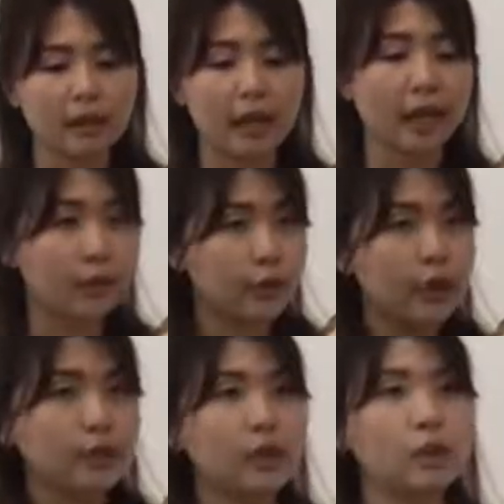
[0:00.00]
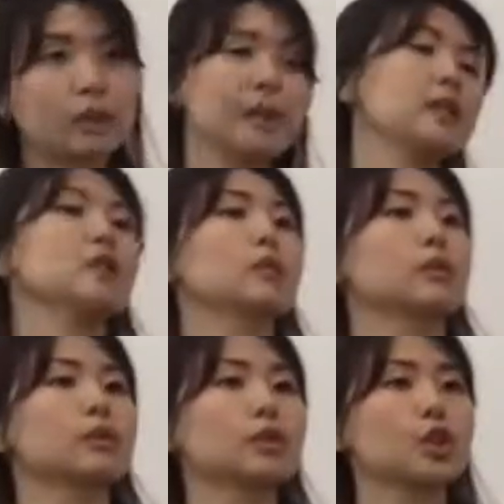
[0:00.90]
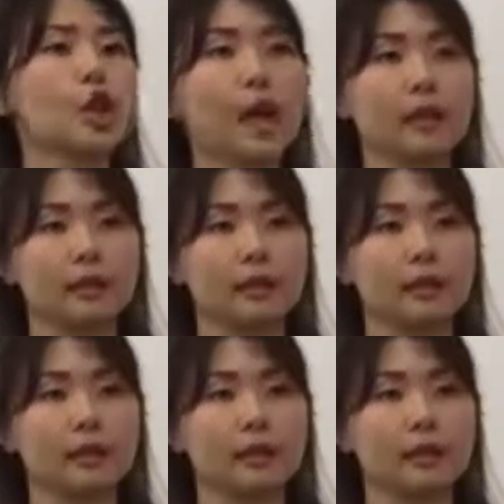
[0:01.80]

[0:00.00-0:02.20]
area, then you might need to check